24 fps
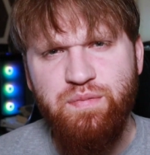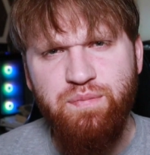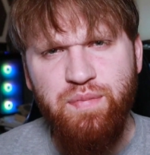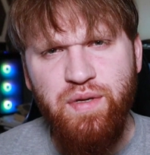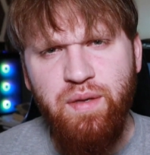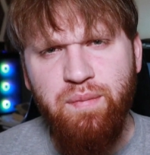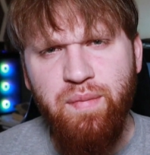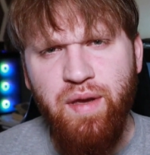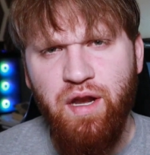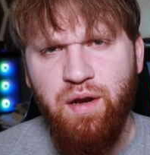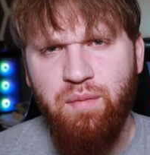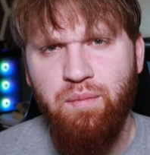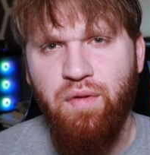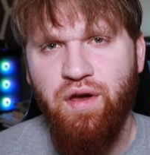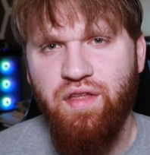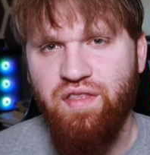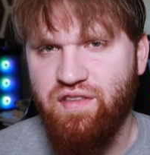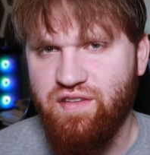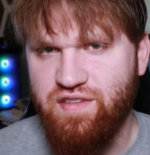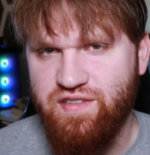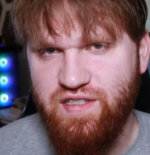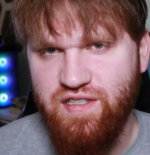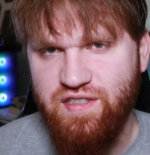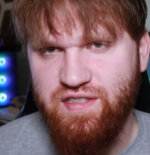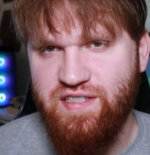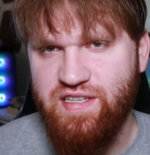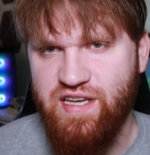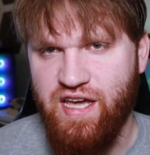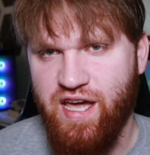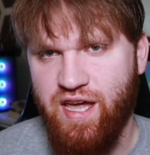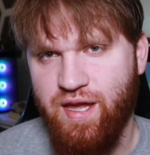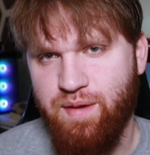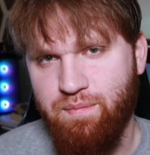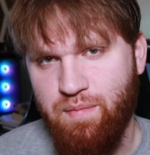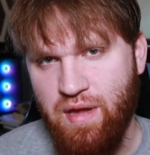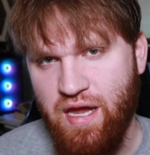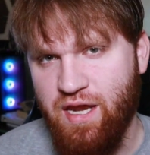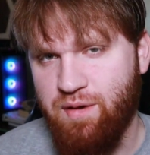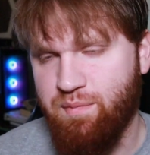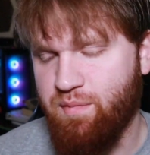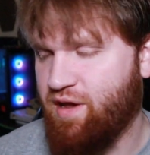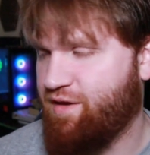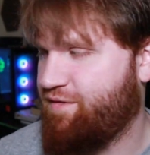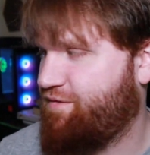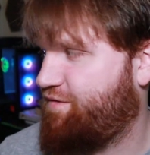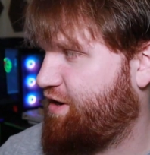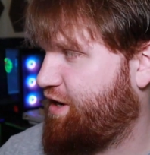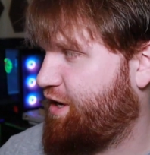it's been about a month since I made
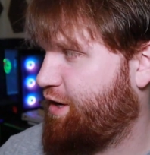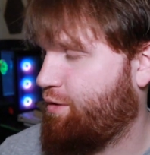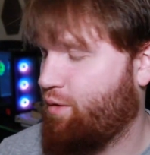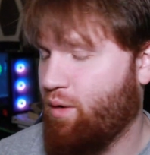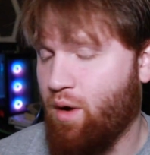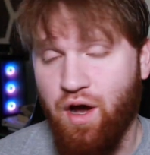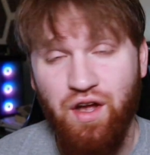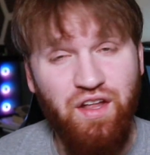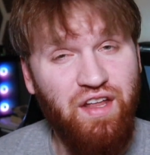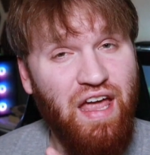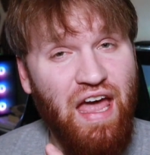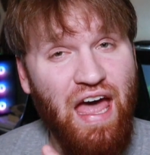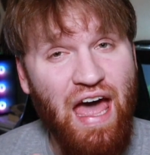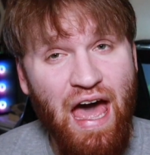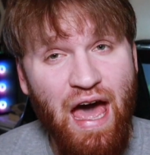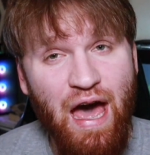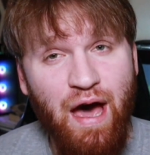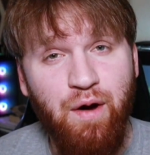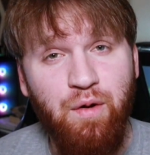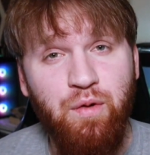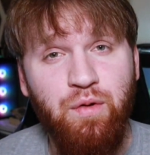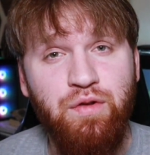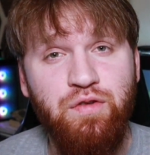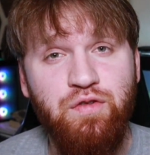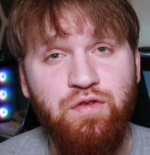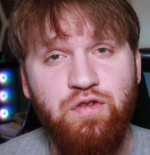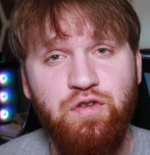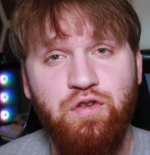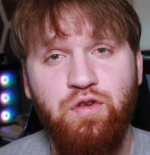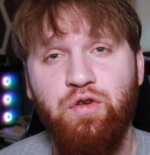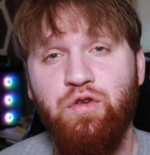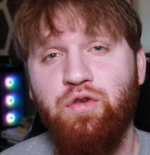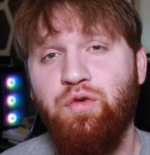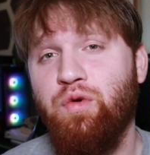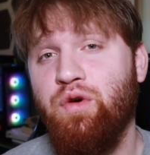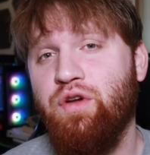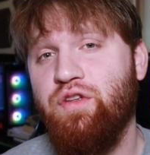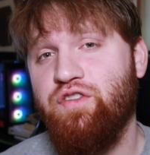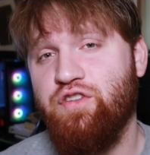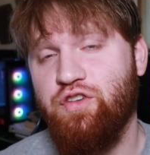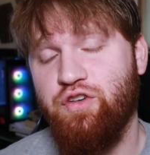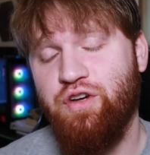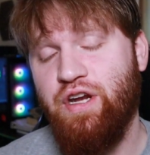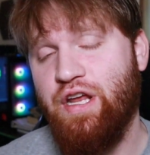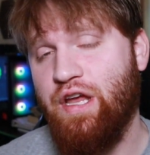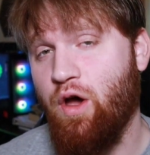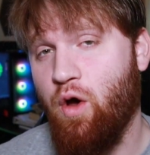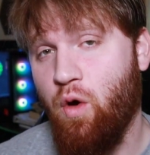my video on how to
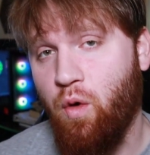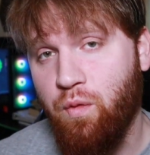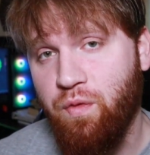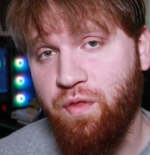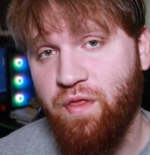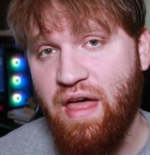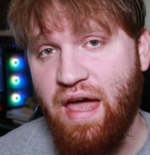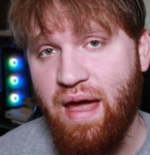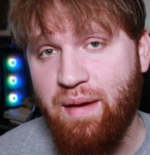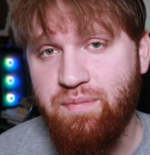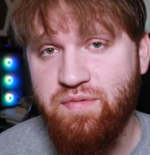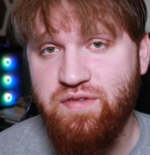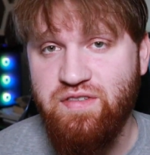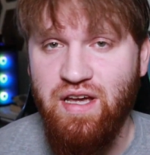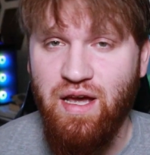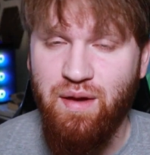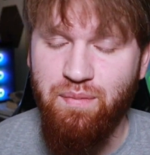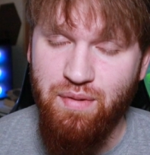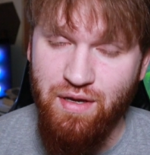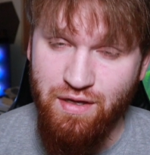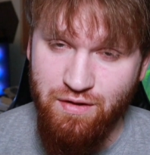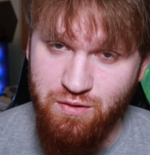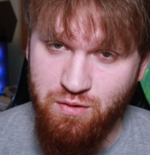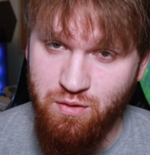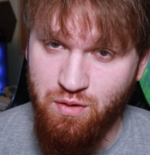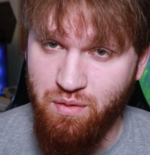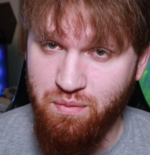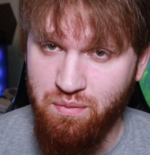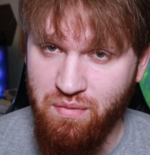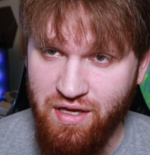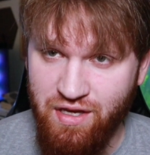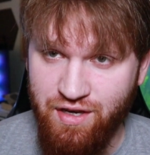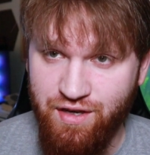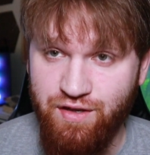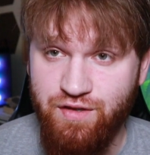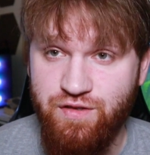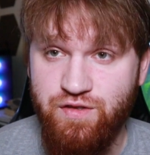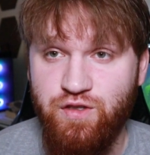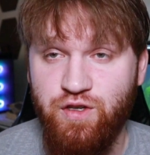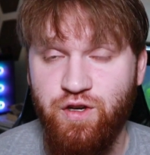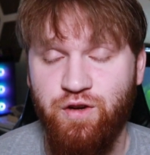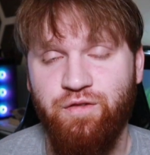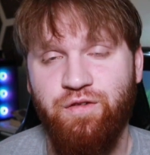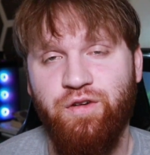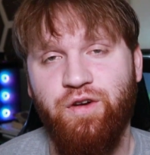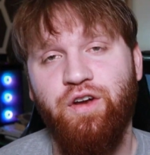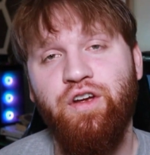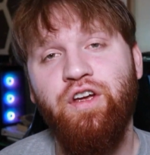turn an old laptop into a media
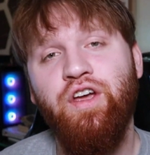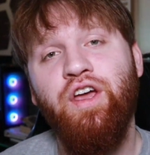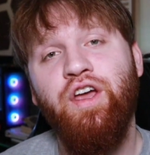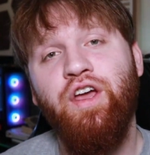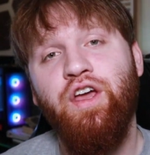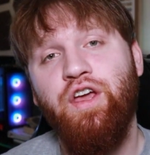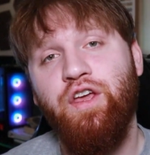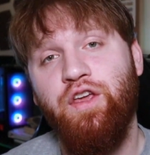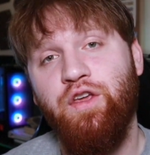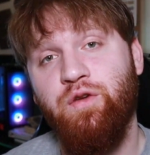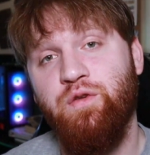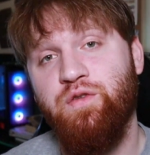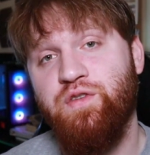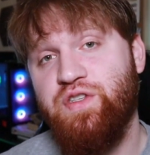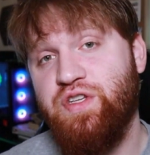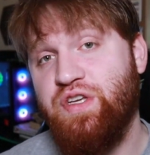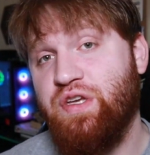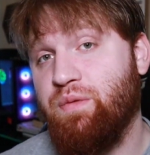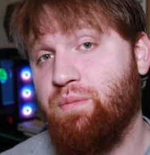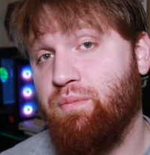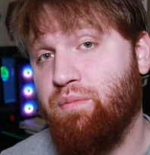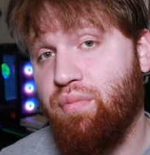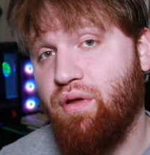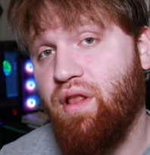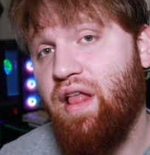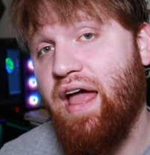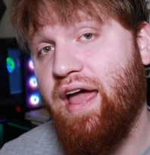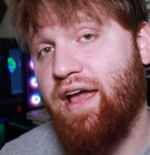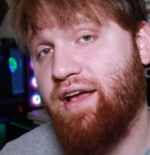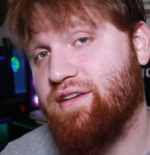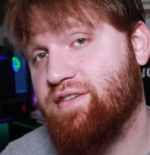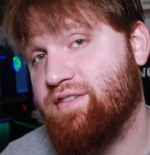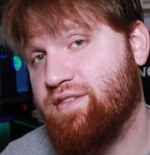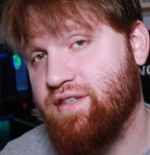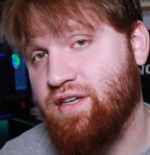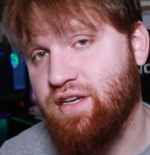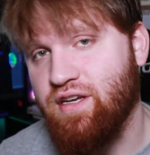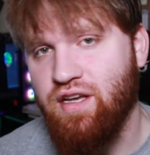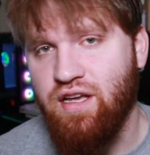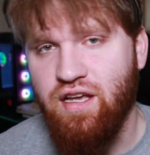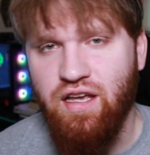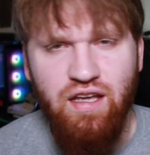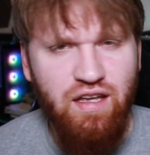server using Plex.